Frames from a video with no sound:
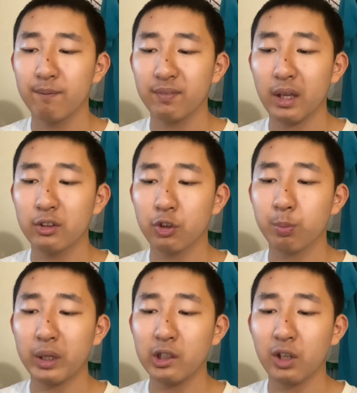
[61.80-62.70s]
And
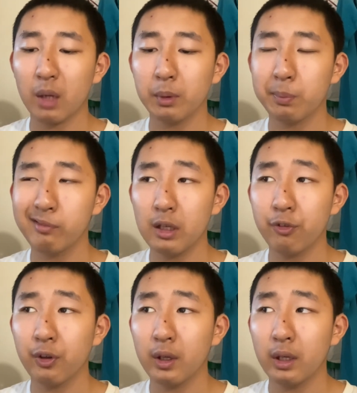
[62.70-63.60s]
despite common
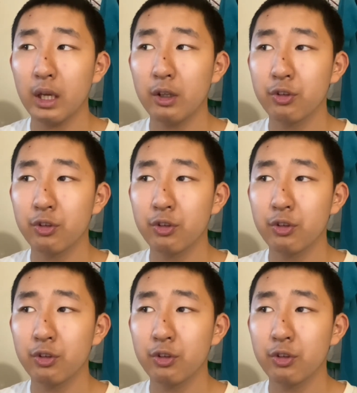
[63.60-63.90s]
belief, it is